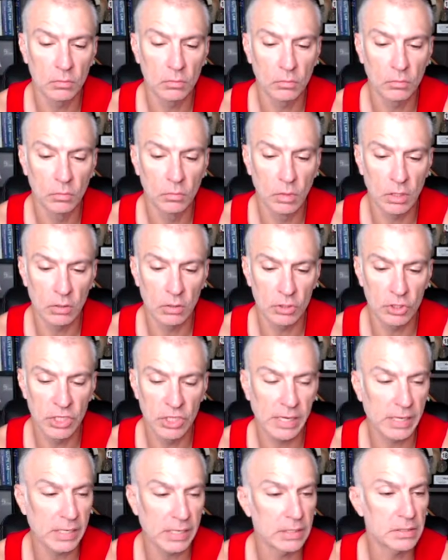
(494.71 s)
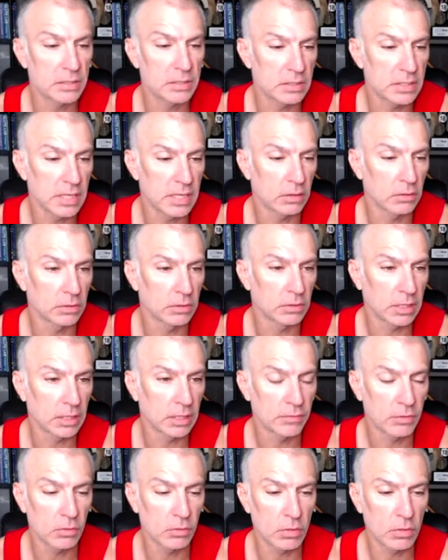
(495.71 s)
what are check-ins entailed? Like
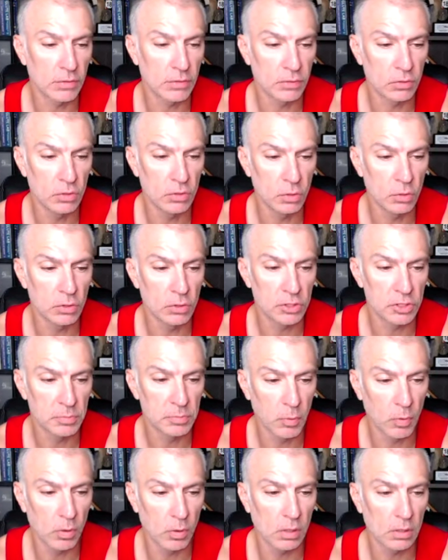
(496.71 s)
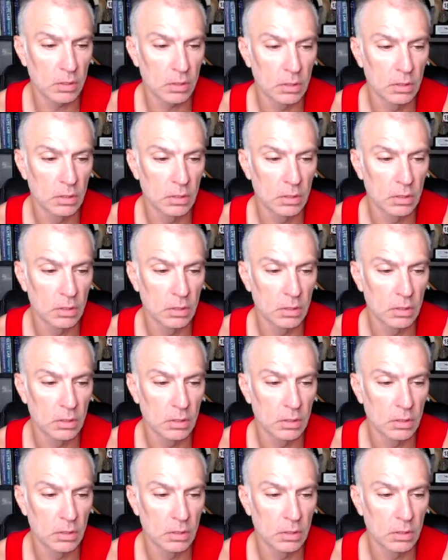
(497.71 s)
if you're new to the sport,